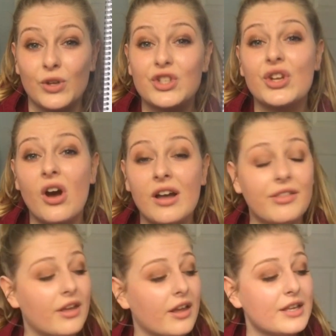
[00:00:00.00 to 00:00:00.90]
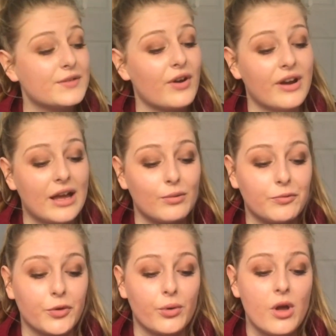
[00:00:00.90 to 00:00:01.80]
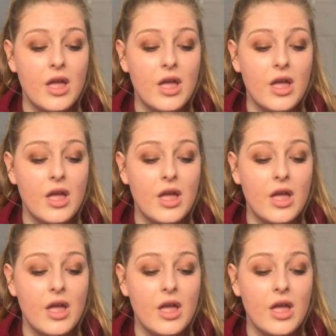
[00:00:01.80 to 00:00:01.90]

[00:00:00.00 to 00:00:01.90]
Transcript: which I think is very helpful.